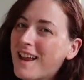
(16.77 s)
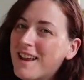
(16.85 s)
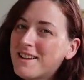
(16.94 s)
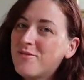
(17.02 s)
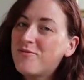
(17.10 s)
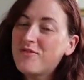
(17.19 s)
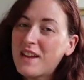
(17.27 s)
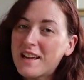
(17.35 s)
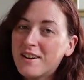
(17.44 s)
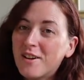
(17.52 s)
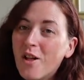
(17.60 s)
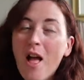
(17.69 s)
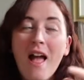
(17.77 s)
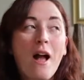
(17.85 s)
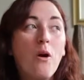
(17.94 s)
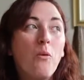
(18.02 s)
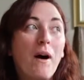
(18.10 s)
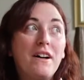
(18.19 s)
and feel
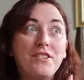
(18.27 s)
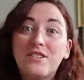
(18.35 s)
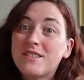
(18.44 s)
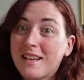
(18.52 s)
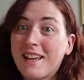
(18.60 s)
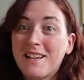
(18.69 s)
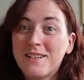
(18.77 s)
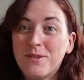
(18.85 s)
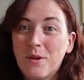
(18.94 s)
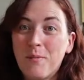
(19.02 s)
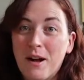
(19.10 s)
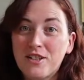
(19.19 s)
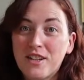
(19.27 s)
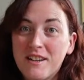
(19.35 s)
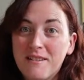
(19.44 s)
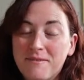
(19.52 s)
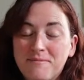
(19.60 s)
while sticking to a budget.